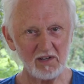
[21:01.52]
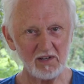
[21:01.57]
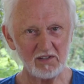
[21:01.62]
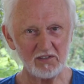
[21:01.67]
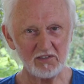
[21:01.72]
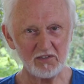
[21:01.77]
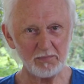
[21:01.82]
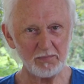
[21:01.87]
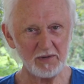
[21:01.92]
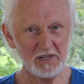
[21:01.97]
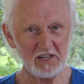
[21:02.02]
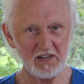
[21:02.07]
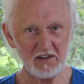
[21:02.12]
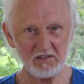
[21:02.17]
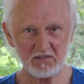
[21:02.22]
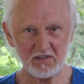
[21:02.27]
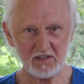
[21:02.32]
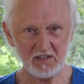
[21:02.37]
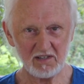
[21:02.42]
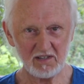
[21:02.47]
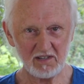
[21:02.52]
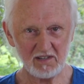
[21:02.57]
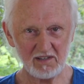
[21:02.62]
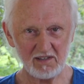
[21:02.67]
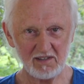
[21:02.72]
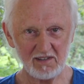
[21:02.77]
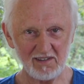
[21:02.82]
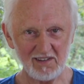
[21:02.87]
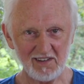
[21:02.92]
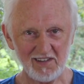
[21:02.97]
to be giving?
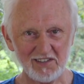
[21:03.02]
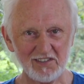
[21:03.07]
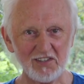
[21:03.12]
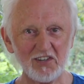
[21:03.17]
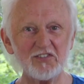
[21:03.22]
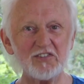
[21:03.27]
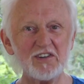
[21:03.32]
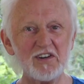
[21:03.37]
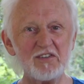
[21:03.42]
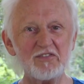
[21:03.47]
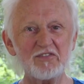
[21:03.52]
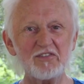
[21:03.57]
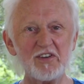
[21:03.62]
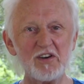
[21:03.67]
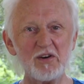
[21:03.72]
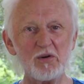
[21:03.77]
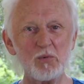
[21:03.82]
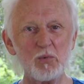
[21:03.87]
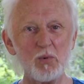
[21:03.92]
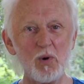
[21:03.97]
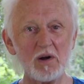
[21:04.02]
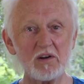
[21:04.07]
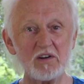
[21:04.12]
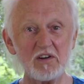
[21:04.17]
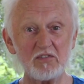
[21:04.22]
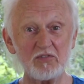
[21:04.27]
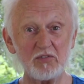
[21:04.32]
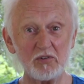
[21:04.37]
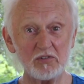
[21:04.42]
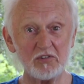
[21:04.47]
Doesn't it feel
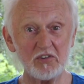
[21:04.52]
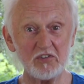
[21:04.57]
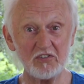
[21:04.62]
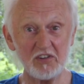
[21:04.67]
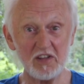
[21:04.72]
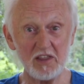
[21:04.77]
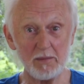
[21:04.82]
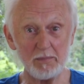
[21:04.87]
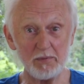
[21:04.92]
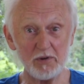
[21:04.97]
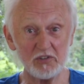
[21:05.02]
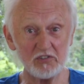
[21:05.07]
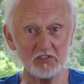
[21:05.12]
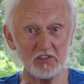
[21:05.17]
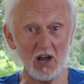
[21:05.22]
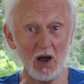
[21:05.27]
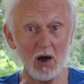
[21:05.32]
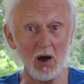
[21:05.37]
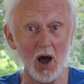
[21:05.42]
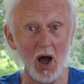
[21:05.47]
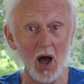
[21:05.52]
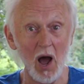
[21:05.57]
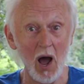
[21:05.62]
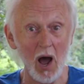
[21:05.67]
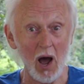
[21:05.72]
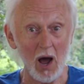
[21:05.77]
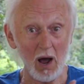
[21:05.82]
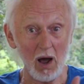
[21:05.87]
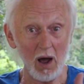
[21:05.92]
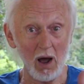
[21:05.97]
wonderful to see the person go,
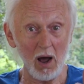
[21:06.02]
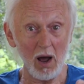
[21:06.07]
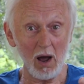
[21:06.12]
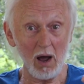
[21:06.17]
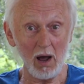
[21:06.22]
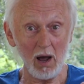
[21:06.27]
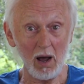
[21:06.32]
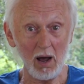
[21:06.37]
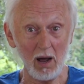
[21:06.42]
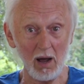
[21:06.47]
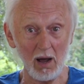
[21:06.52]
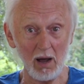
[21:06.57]
ah!